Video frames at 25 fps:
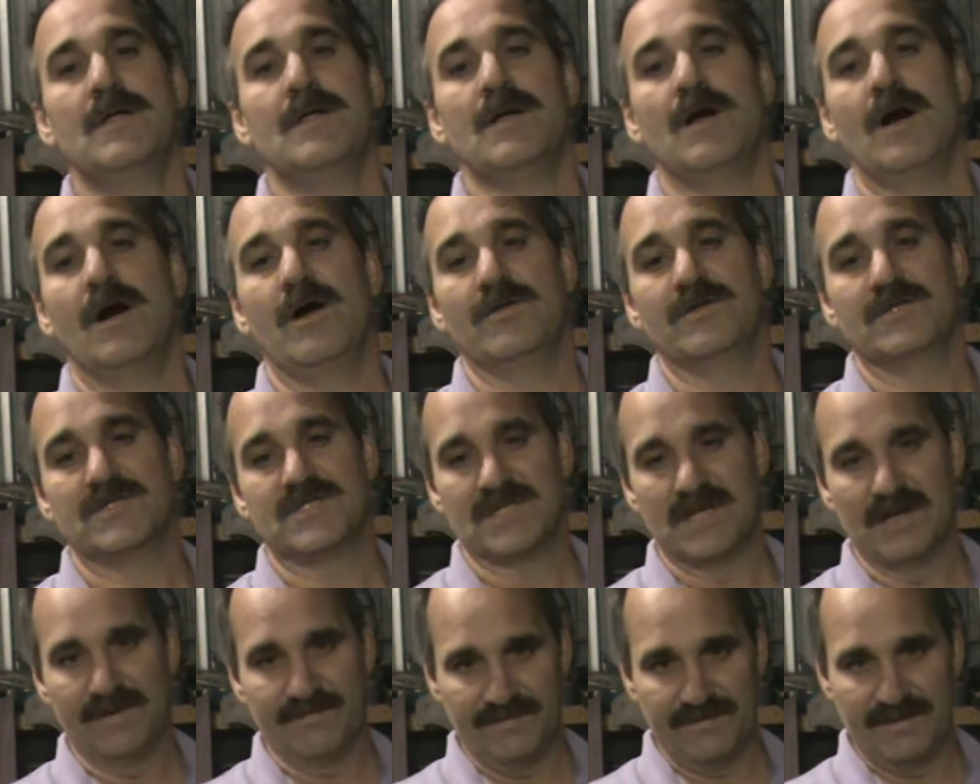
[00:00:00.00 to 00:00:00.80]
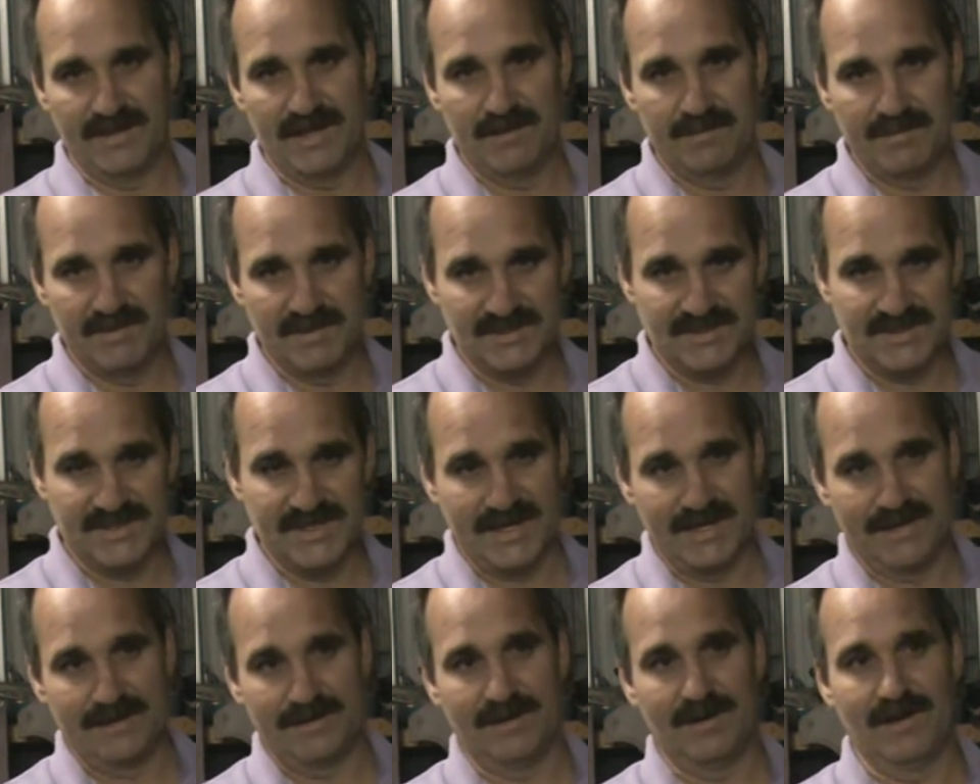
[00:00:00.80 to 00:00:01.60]
all the stuff that they'd been
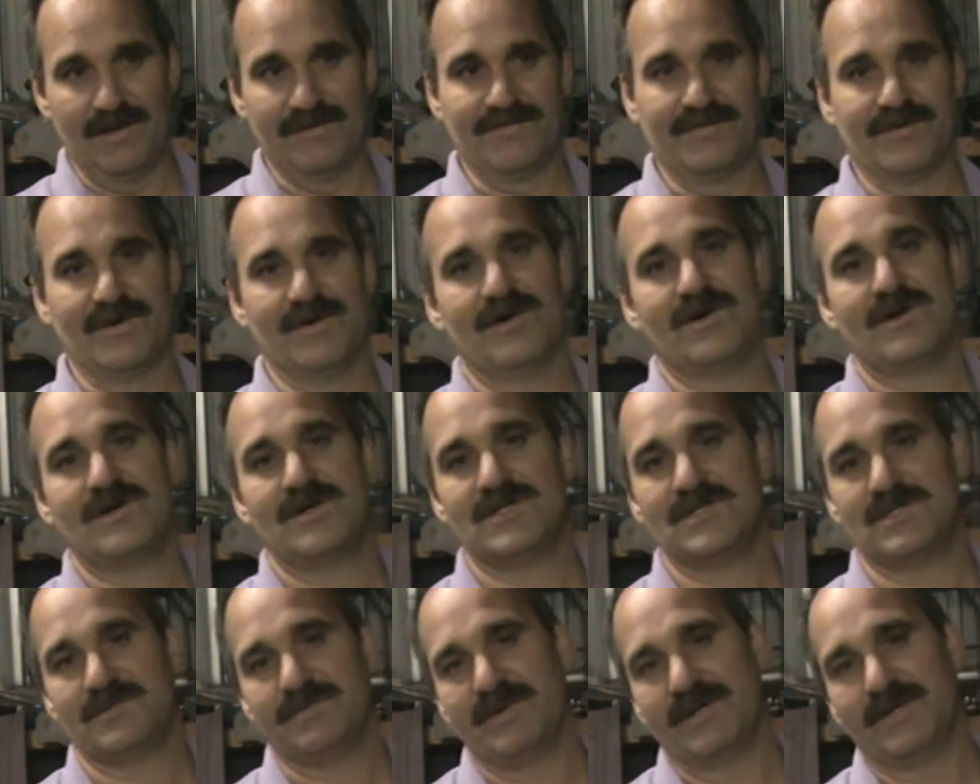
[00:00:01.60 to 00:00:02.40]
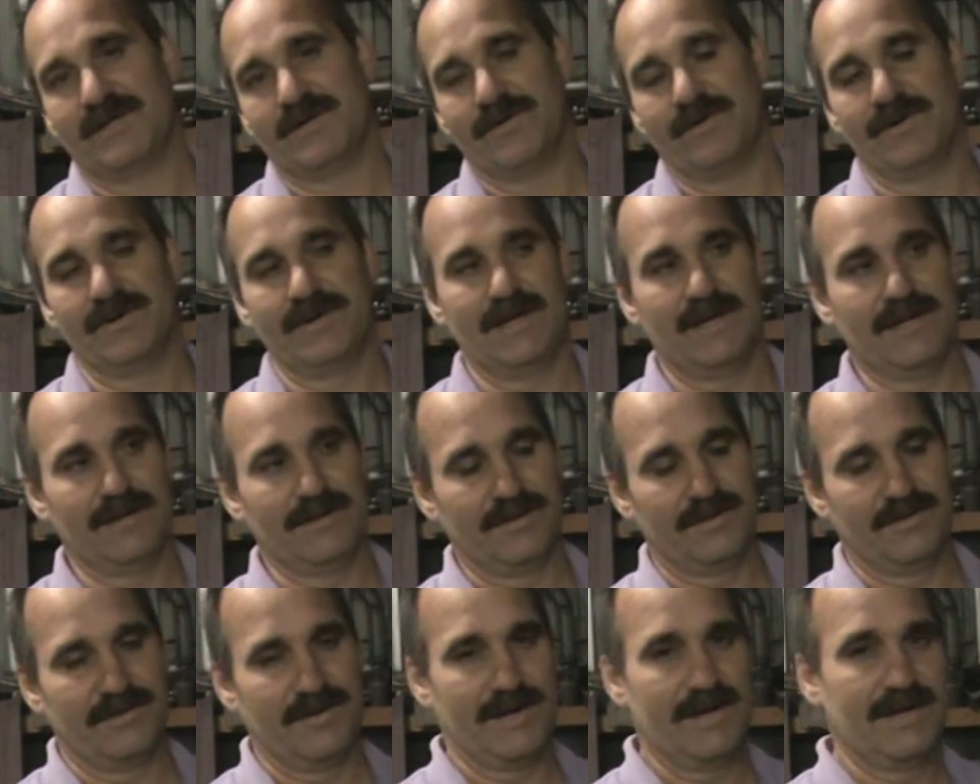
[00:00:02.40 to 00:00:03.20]
sanding off the cars had been going down
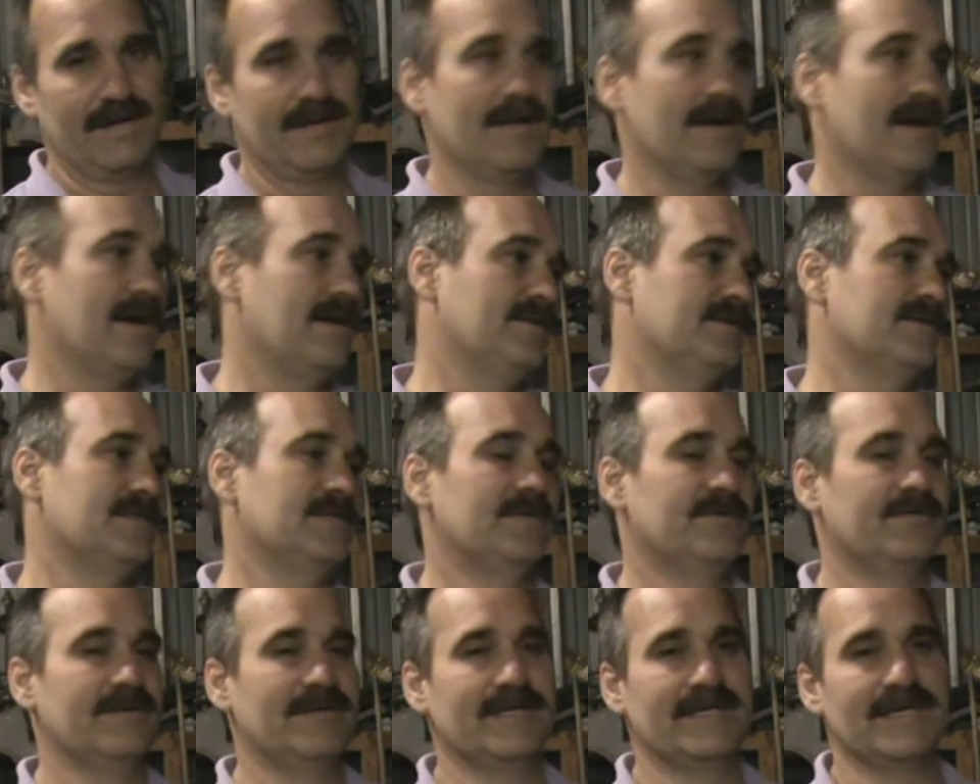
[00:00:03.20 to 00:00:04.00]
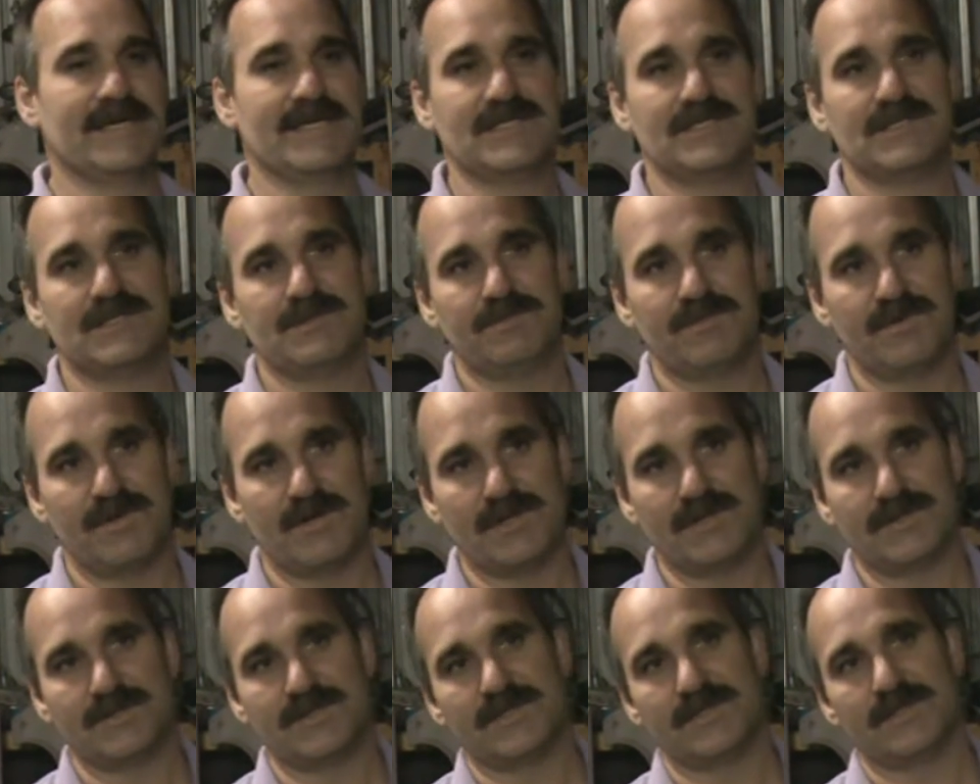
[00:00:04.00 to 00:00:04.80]
the grate out into the retention
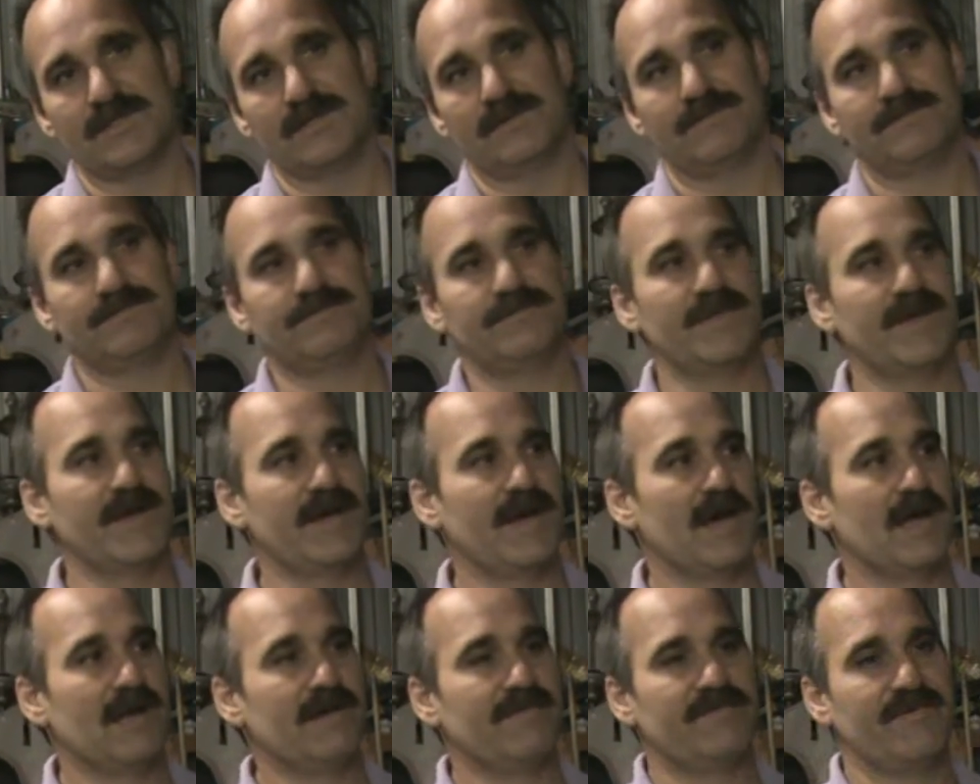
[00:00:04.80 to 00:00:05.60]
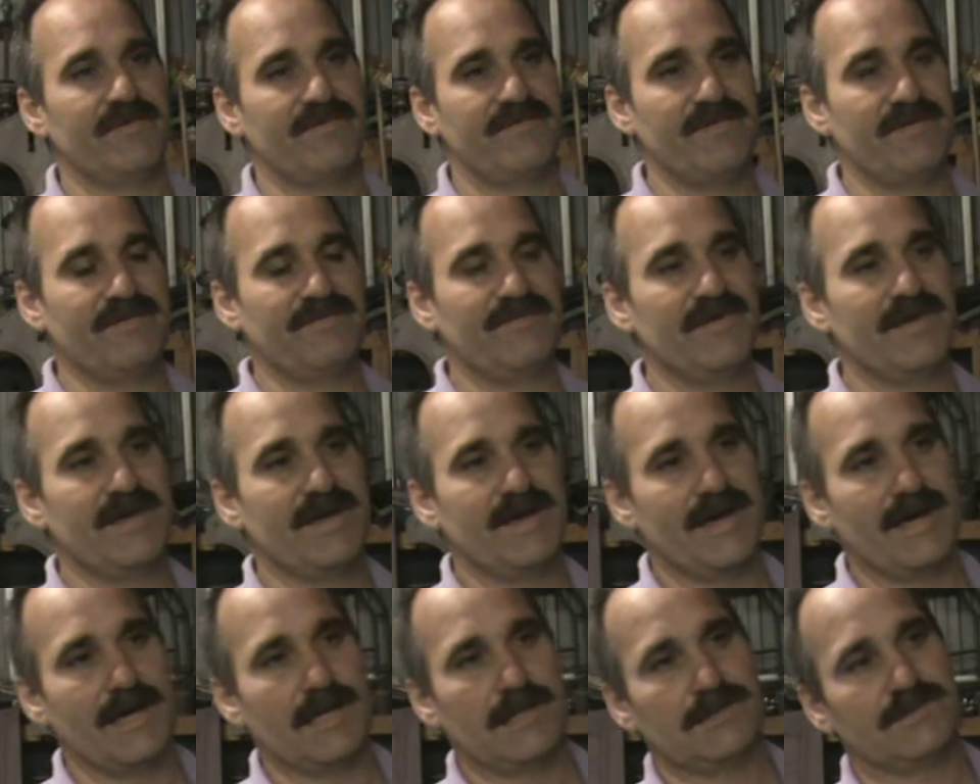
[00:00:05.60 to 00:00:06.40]
pond. So they got them for 50
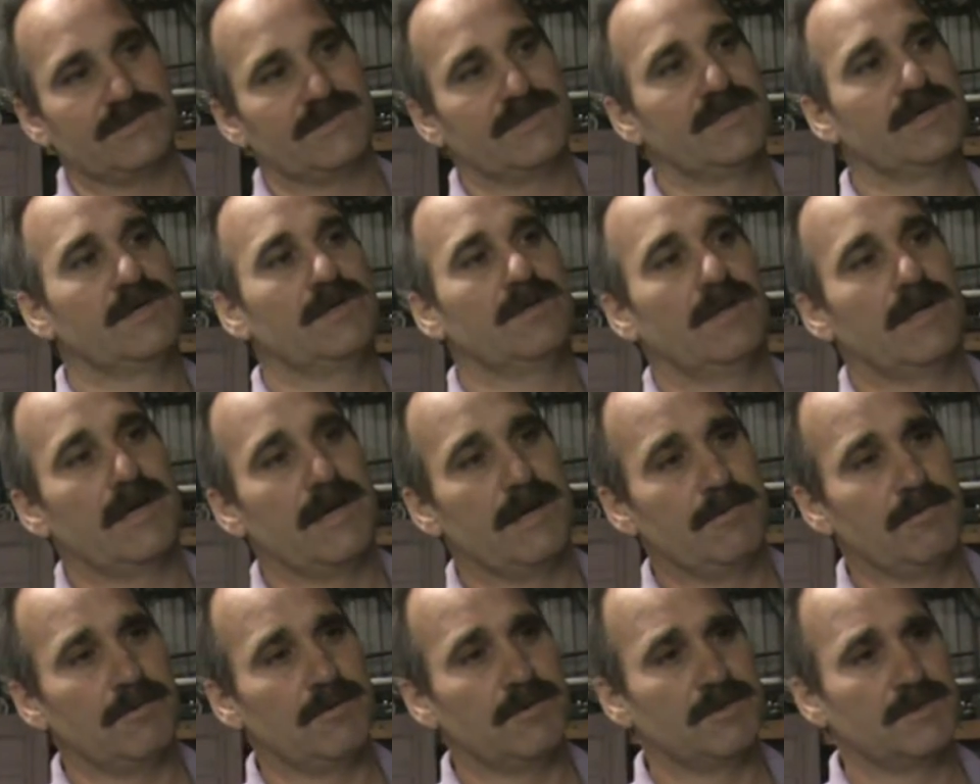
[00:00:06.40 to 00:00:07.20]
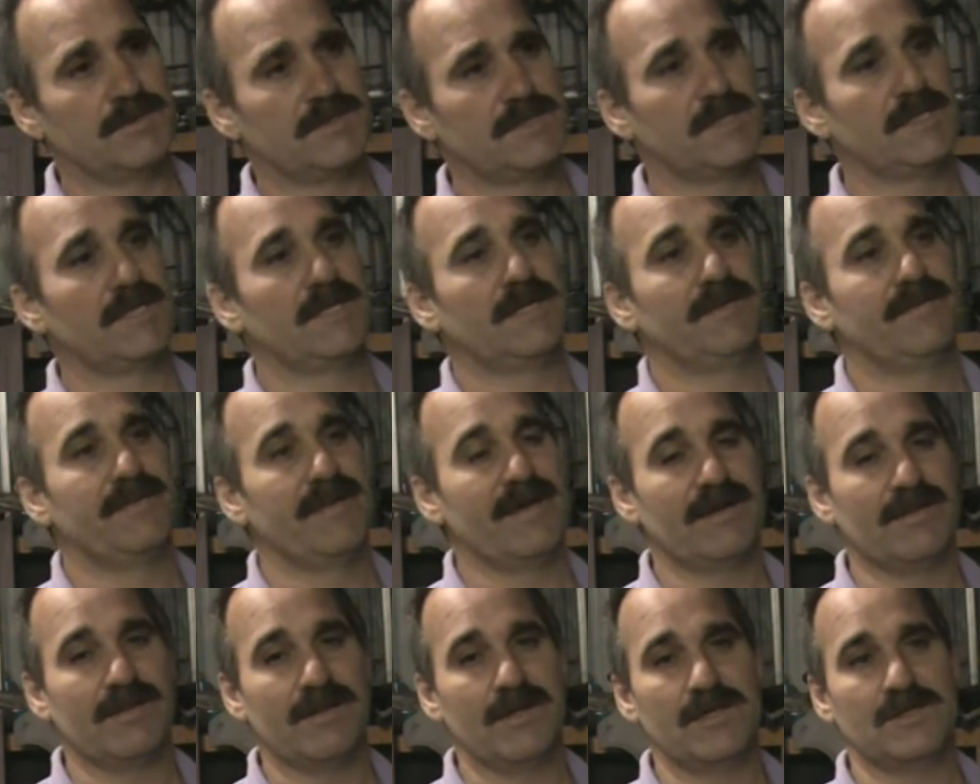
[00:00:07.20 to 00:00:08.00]
cans with no labels, and then
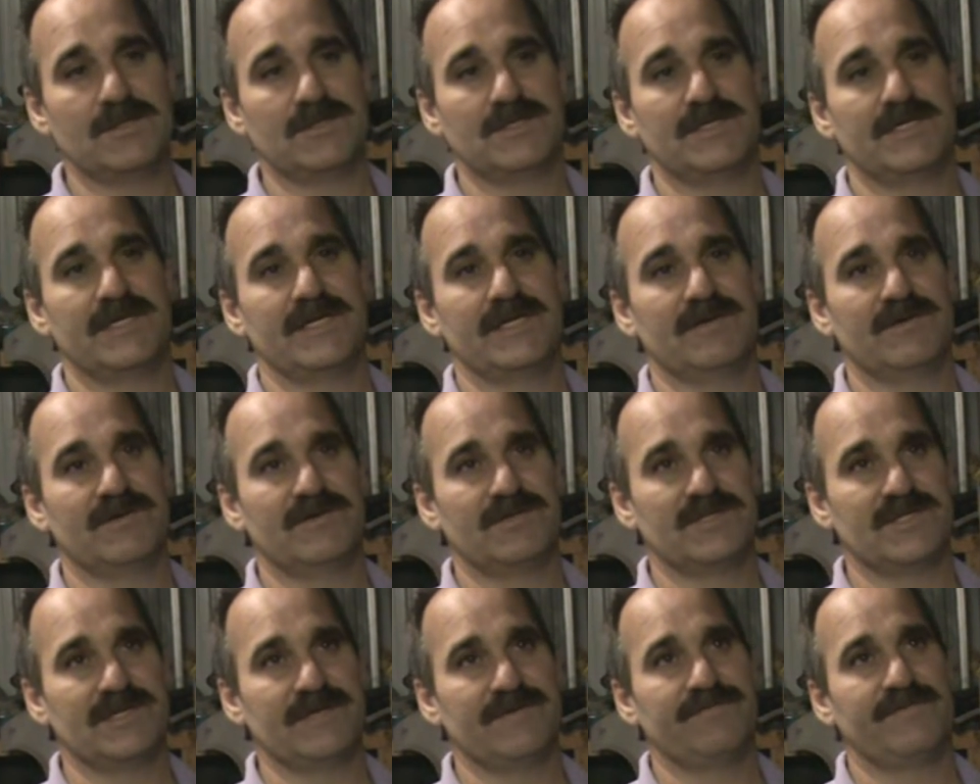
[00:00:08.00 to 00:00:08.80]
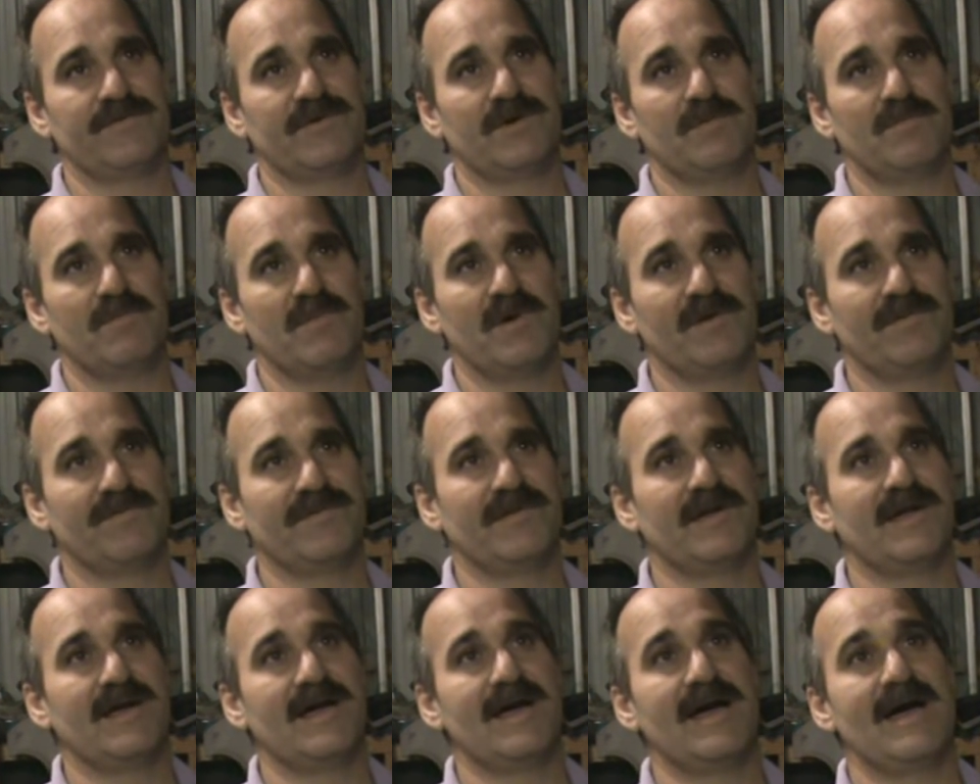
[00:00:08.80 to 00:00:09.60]
they closed the dealership for a month
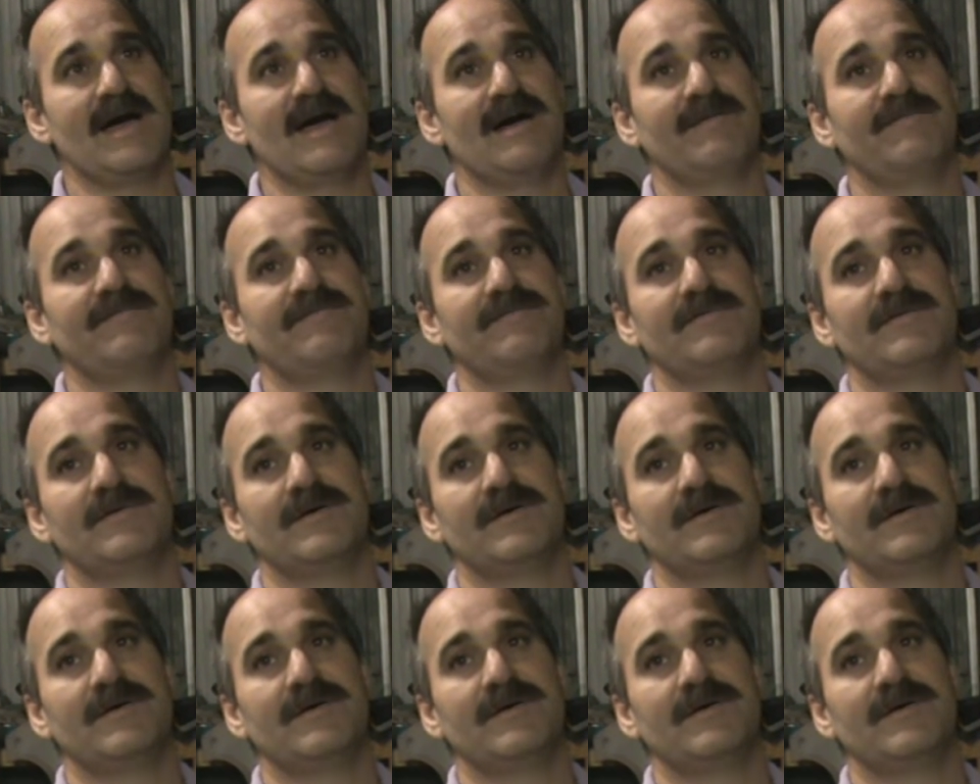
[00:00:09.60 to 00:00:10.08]
and a half.